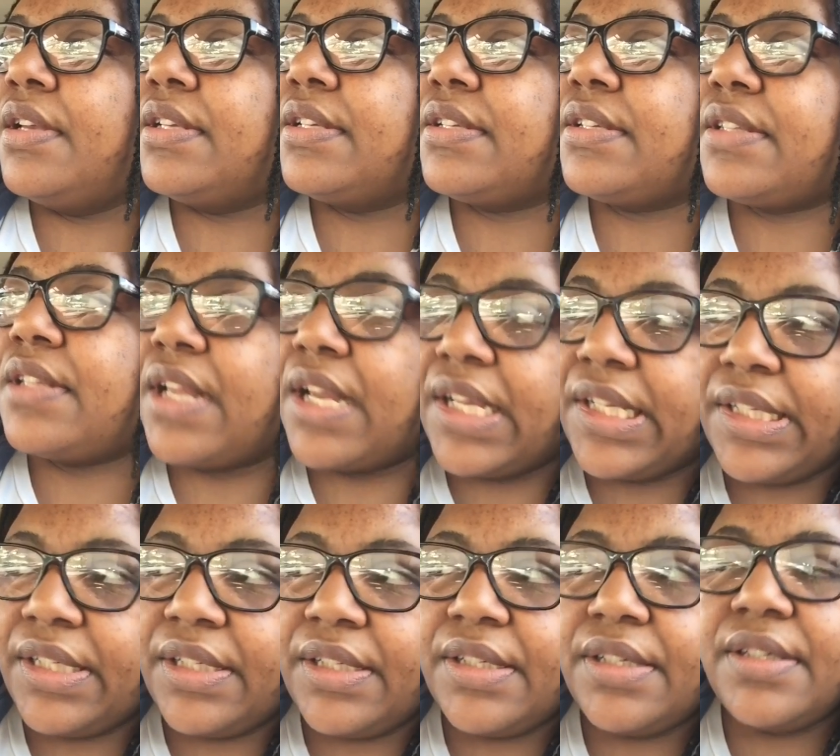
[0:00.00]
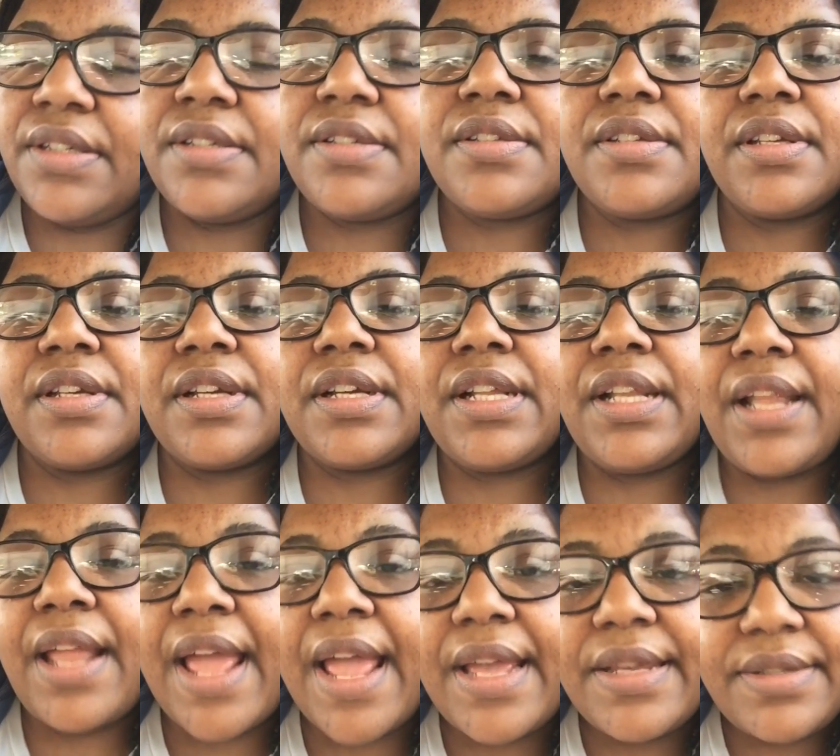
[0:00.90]
studies and
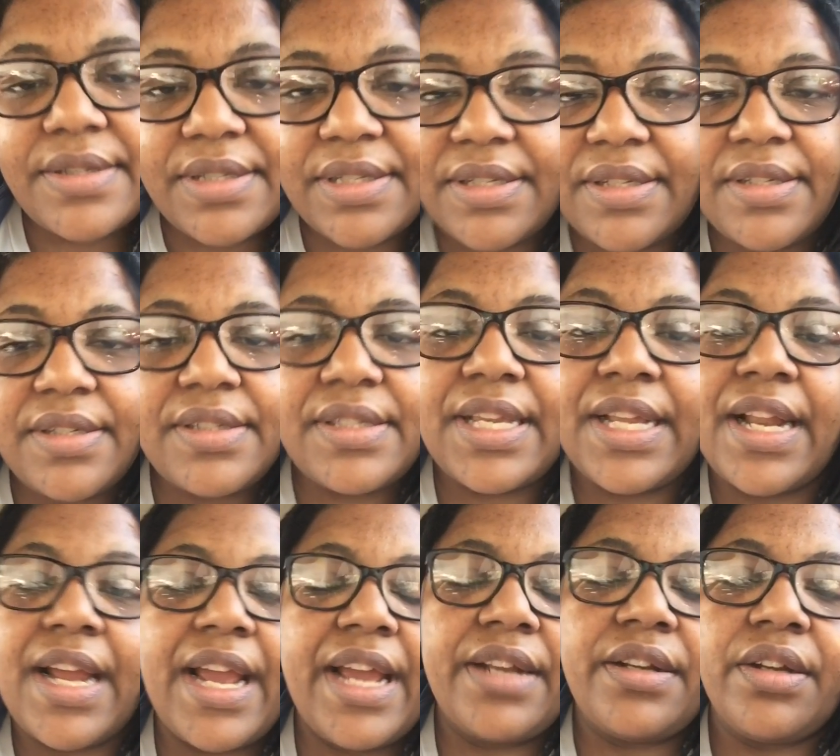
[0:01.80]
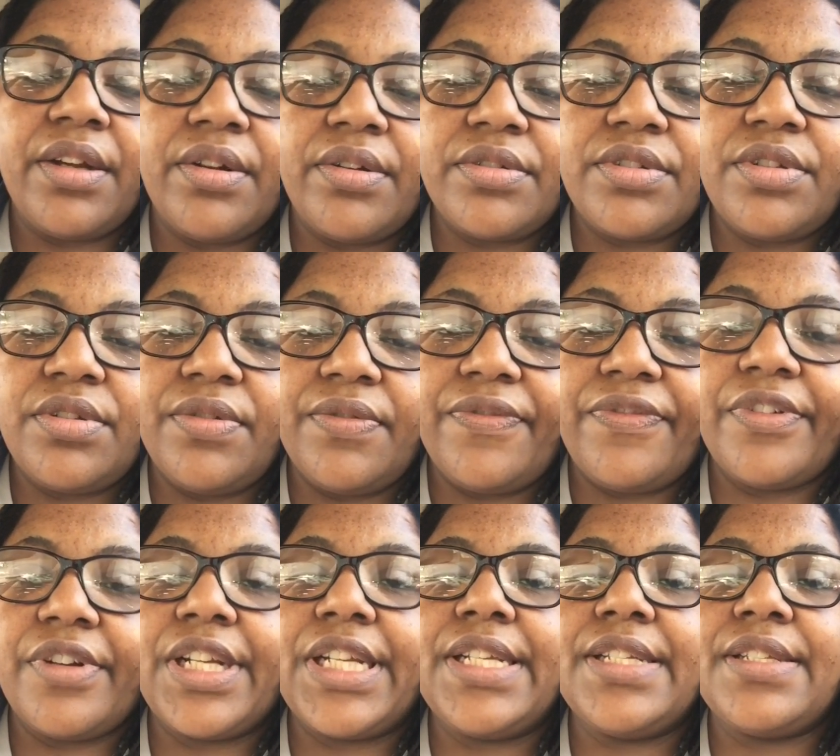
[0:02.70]
classes that I had to go to
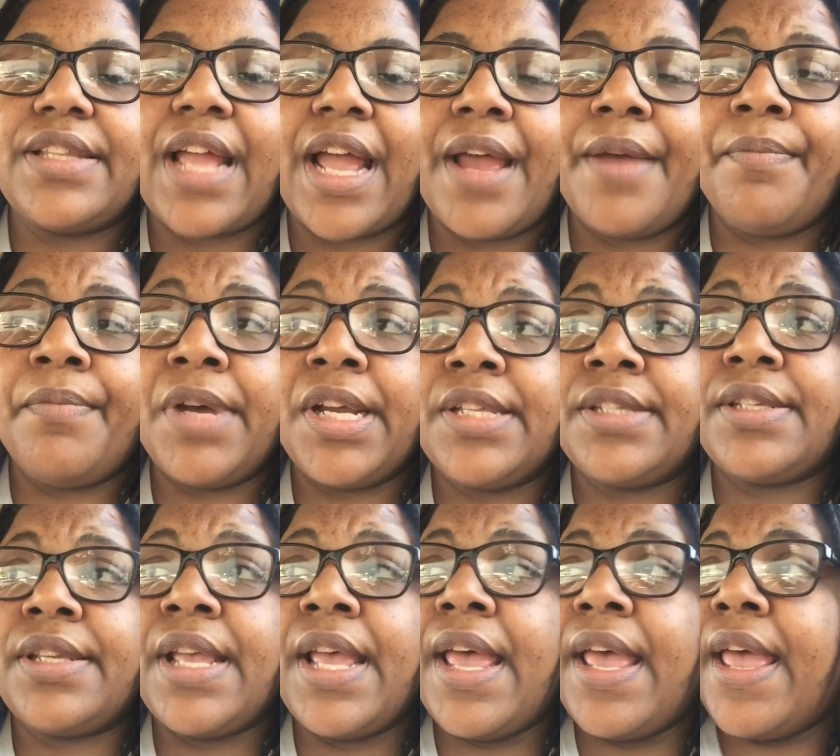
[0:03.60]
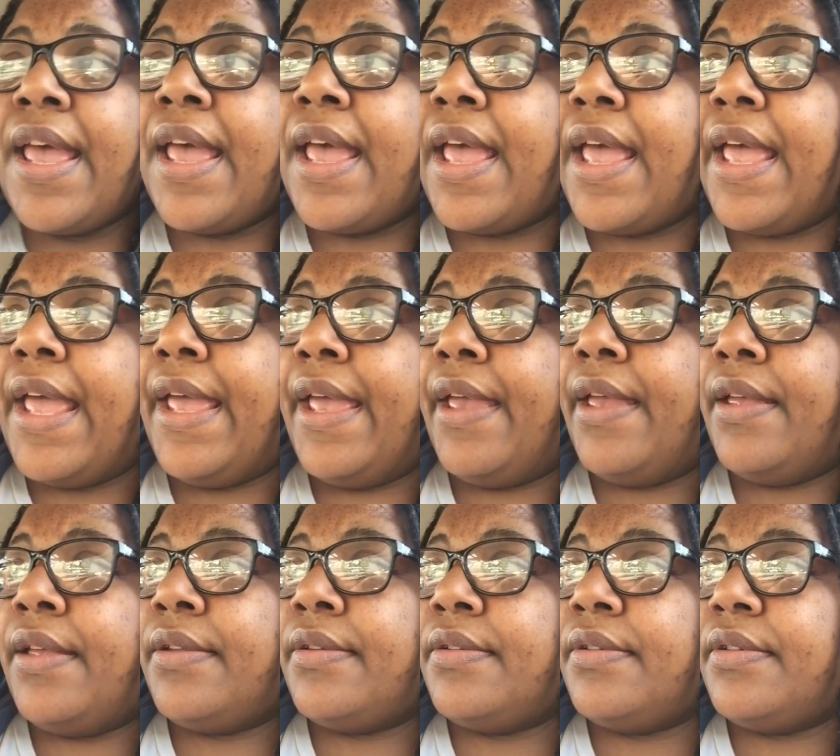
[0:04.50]
for these 9 months.
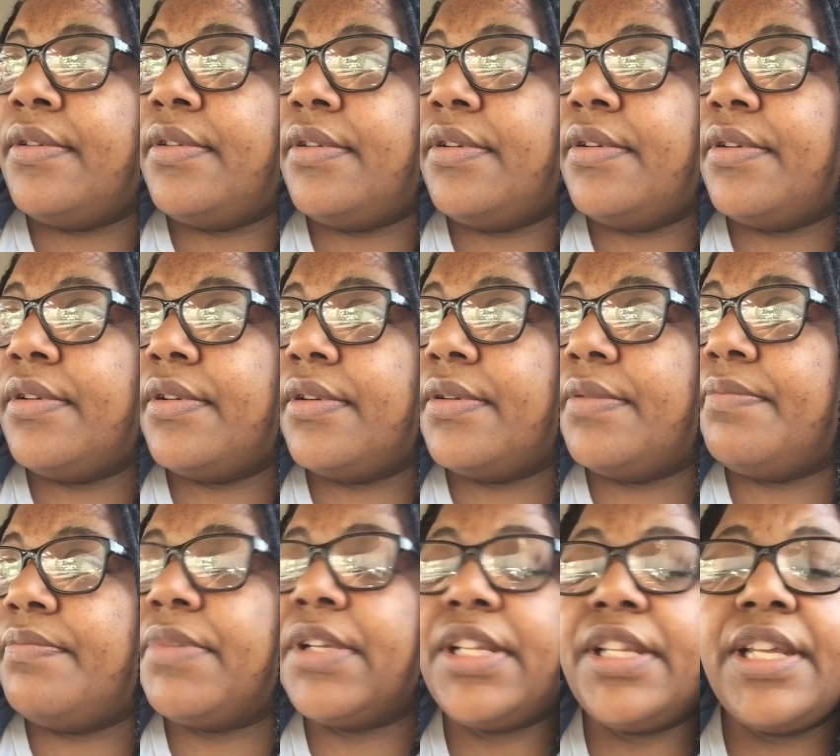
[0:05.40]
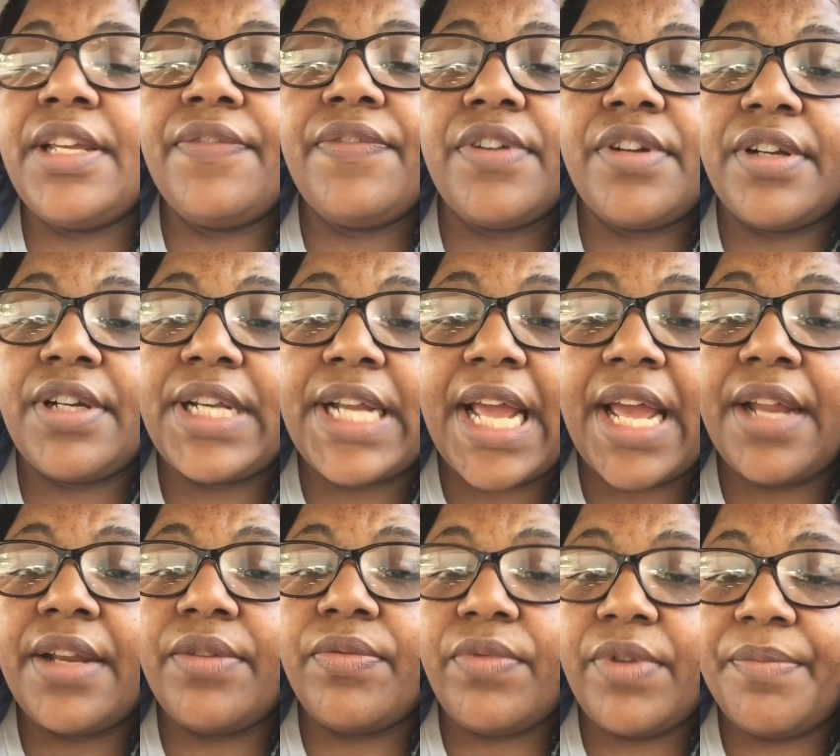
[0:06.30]
And believe it or
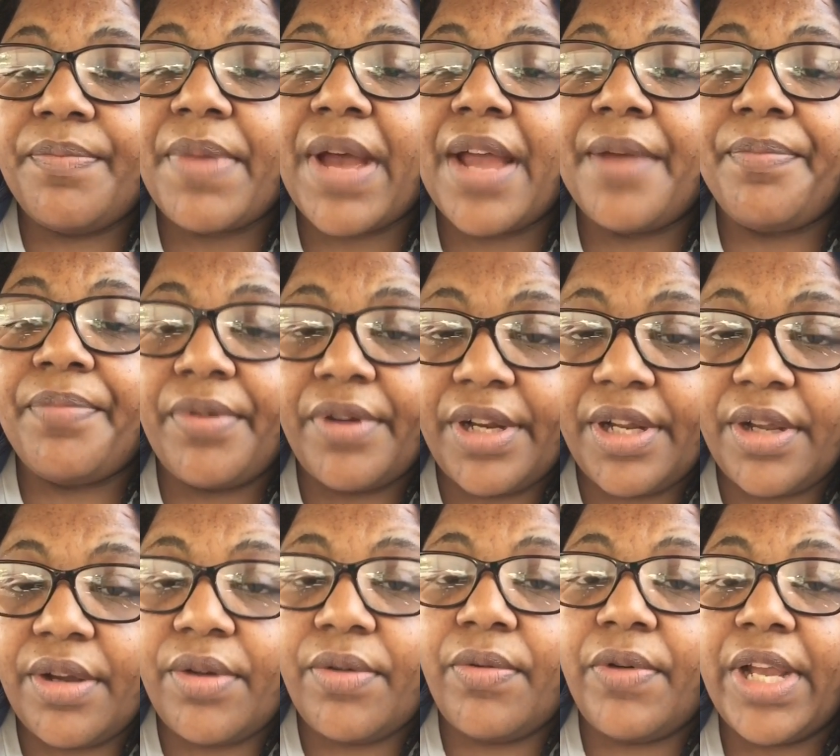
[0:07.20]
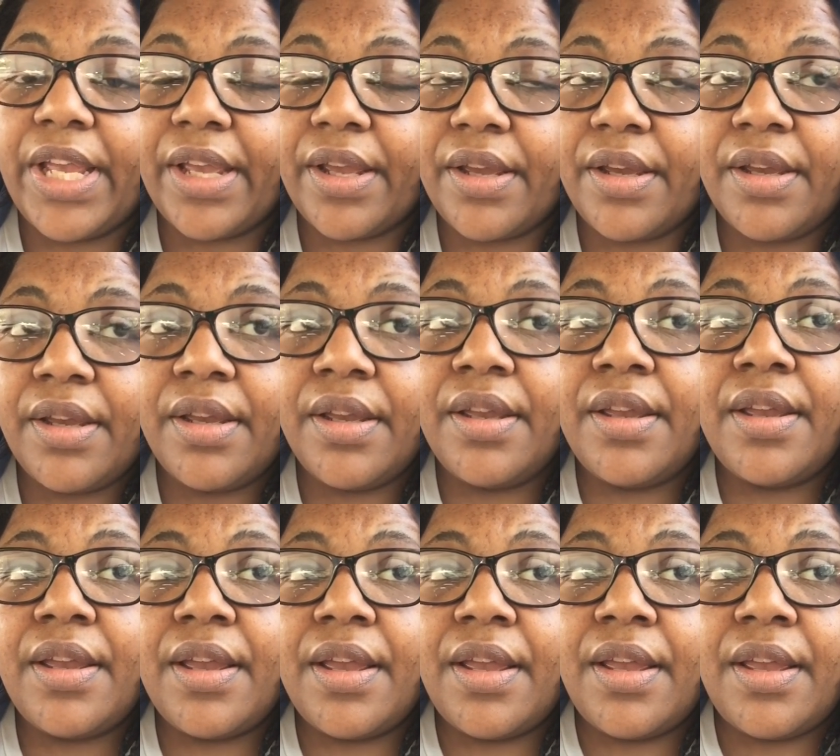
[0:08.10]
not, it went by pretty quick.
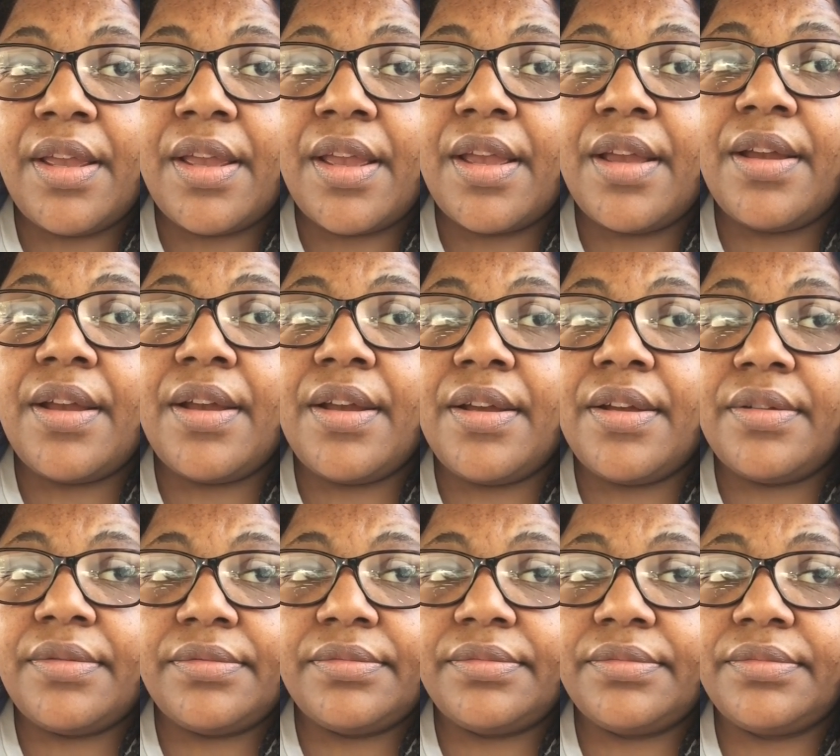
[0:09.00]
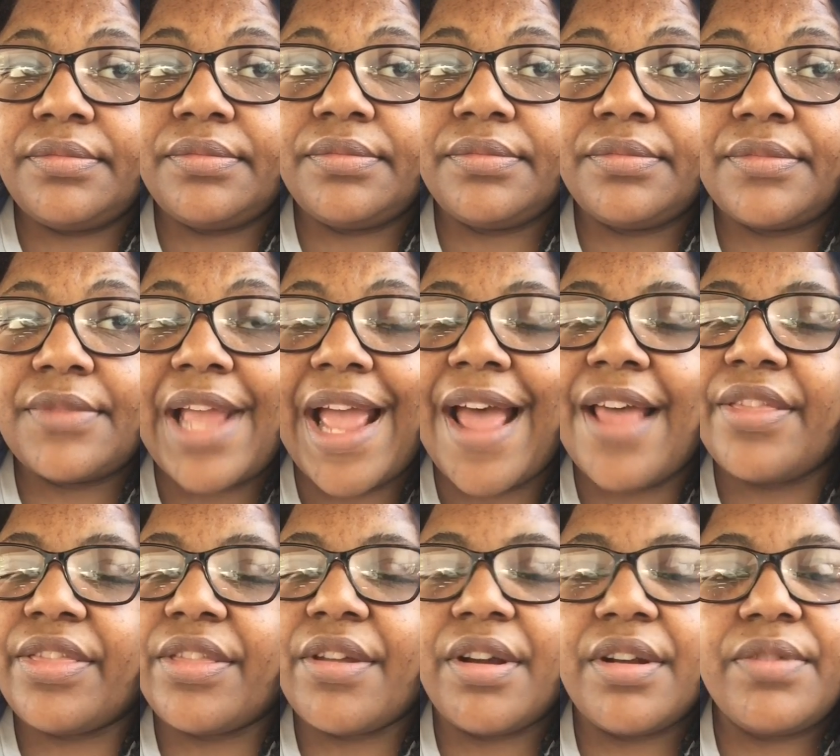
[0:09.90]
I
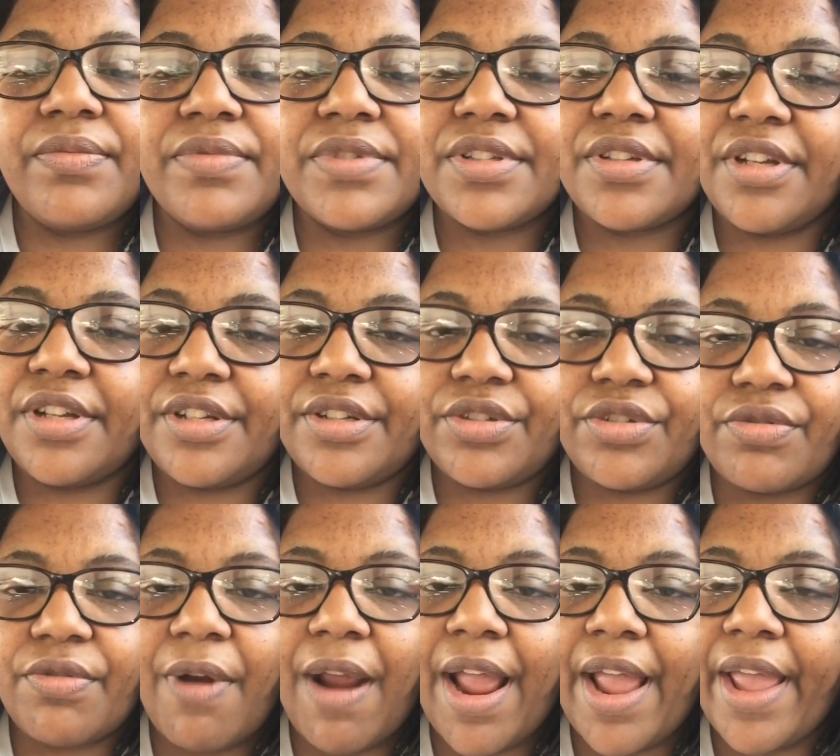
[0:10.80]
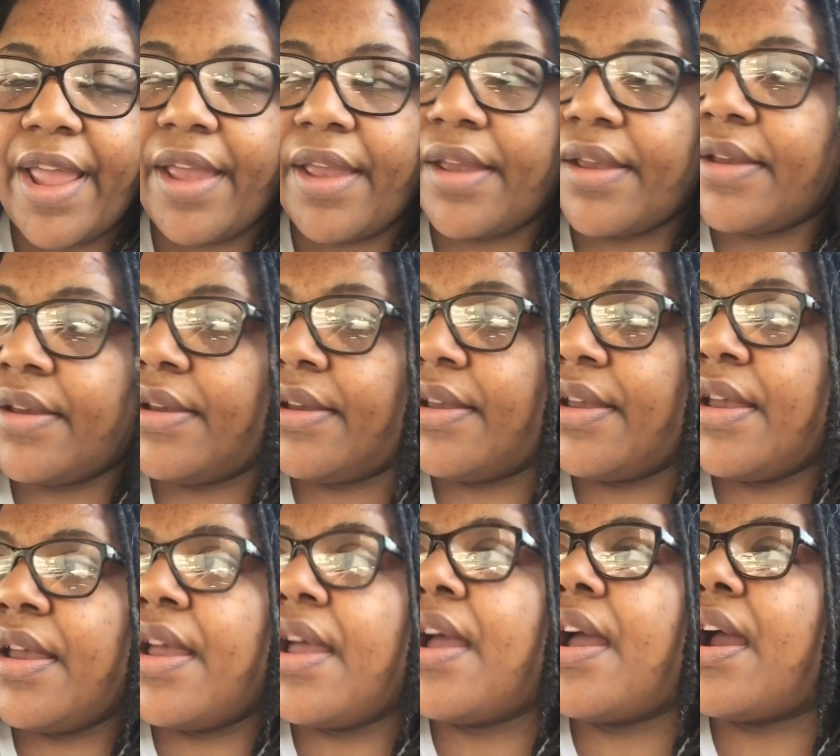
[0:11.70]
thought it was going to drag.
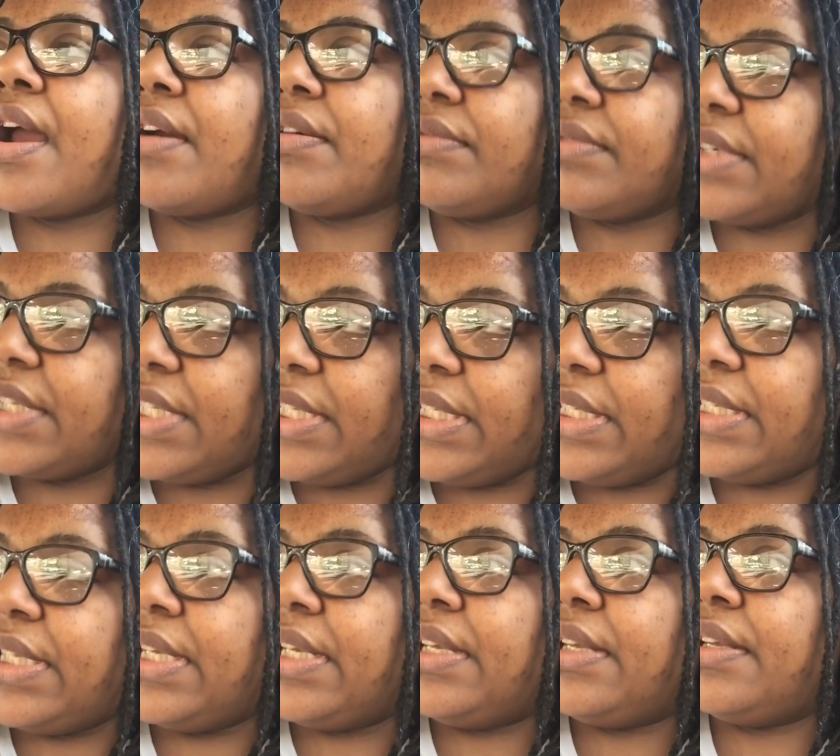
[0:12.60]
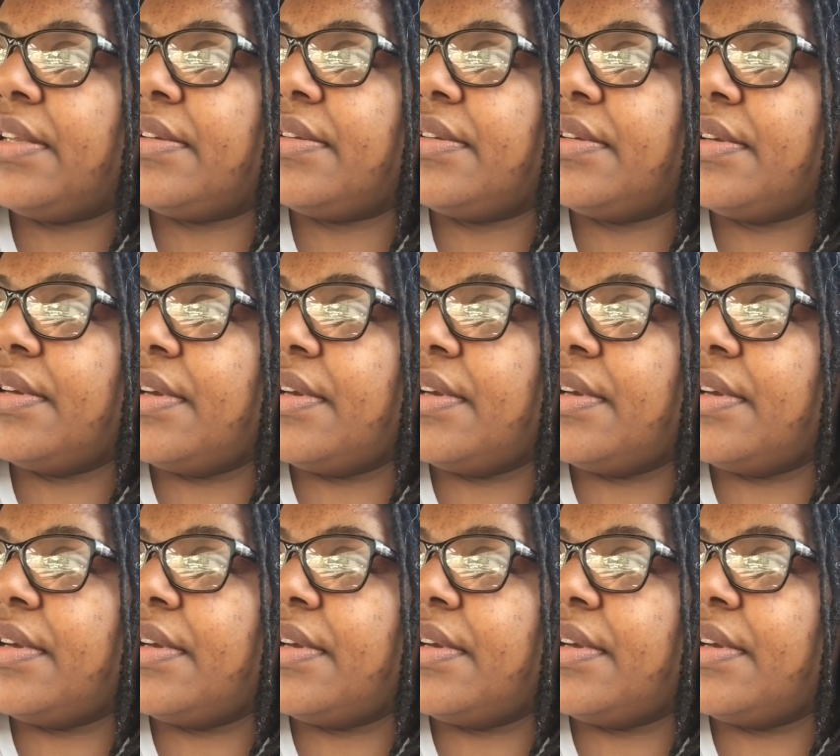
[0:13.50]
I really did.